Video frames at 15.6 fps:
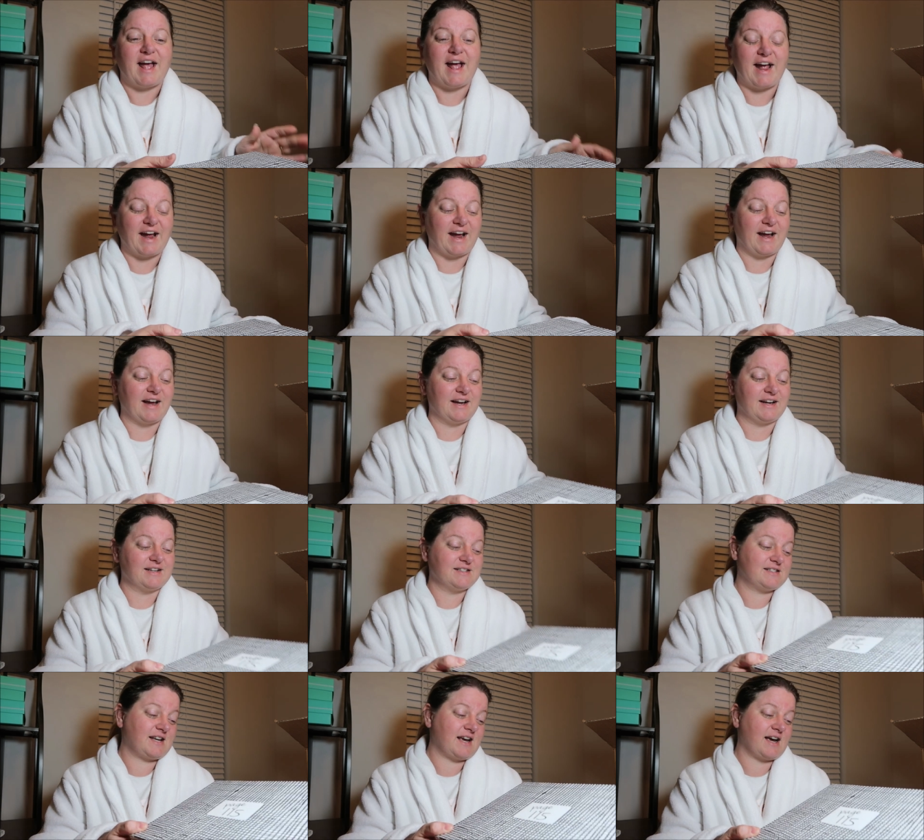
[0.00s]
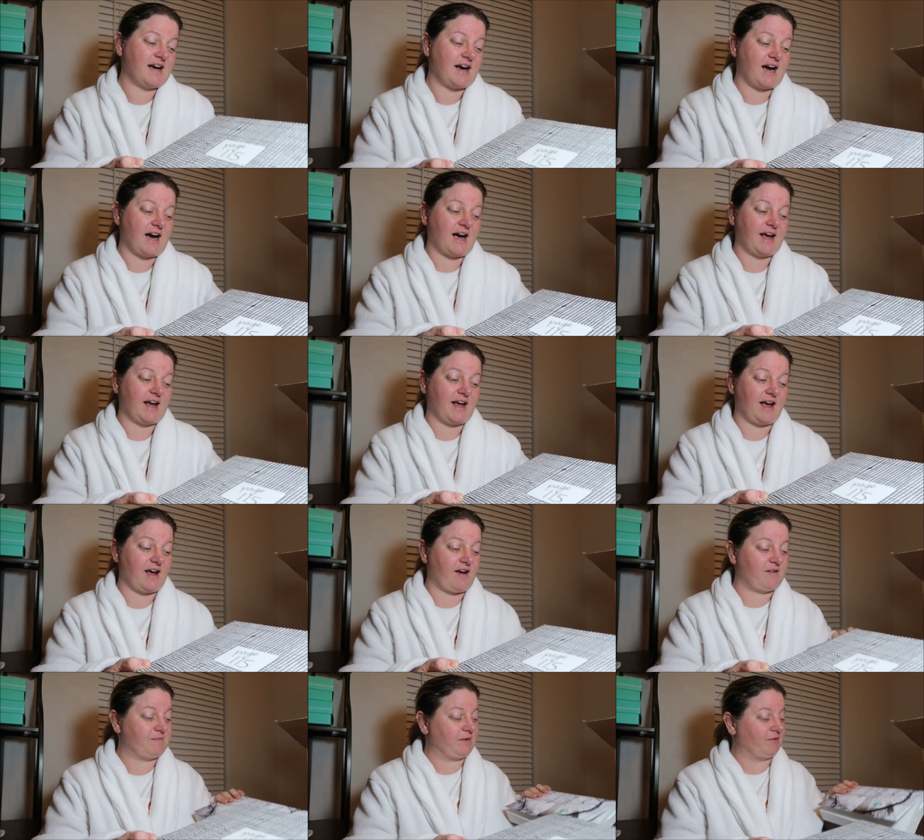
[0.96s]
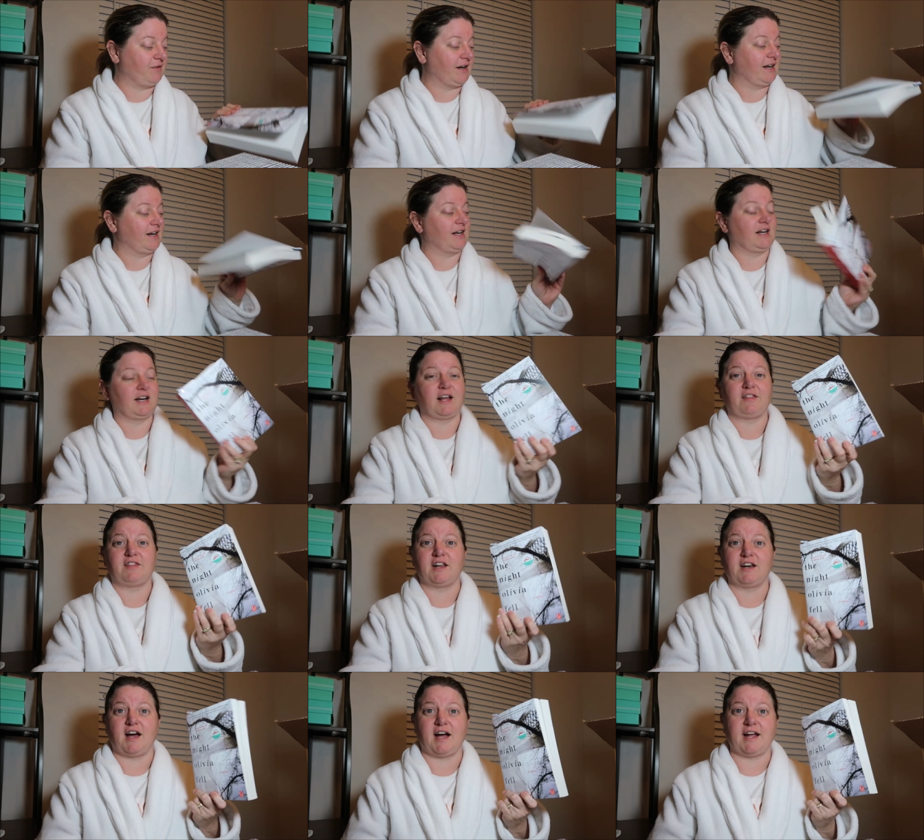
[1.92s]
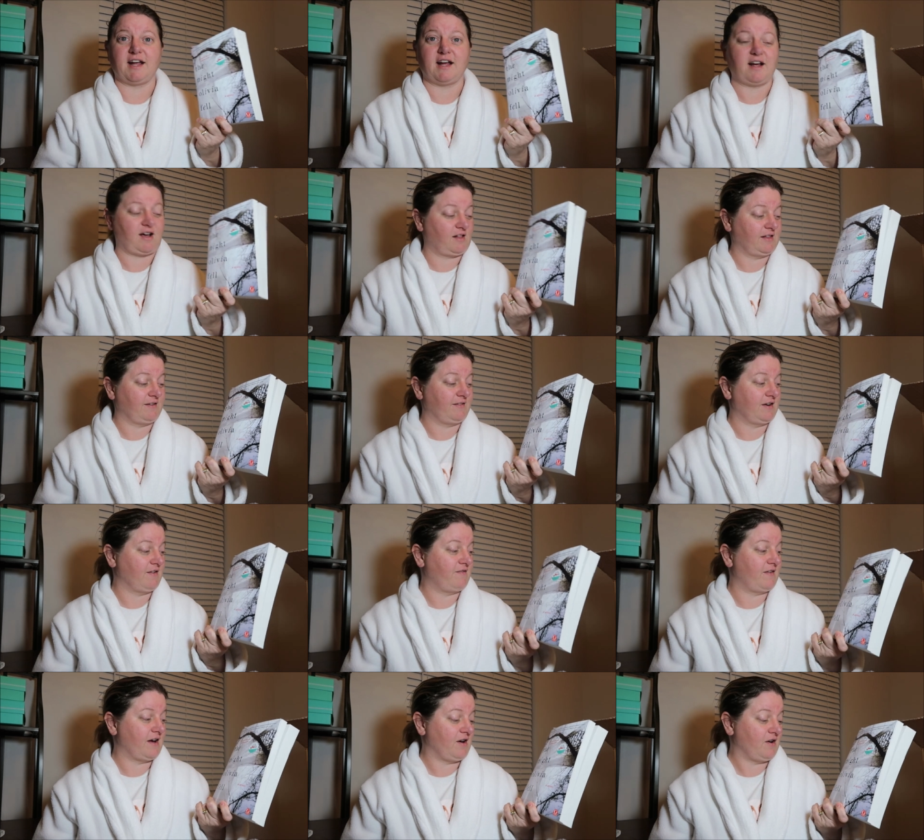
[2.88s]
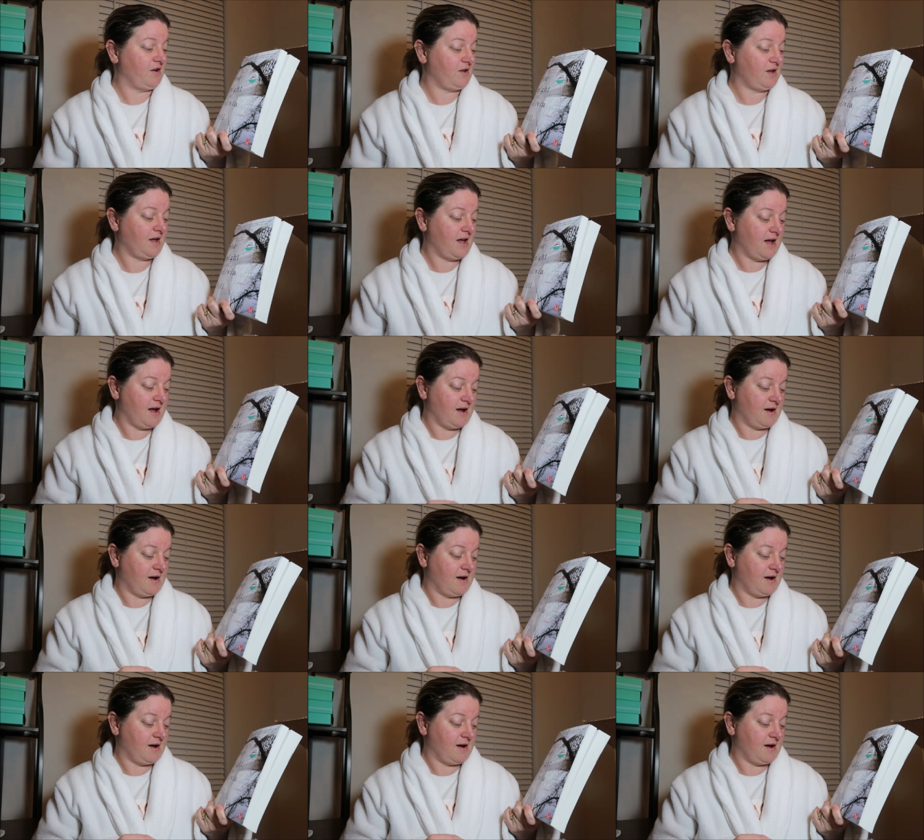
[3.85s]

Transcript: And I have been reading The Night Olivia Fell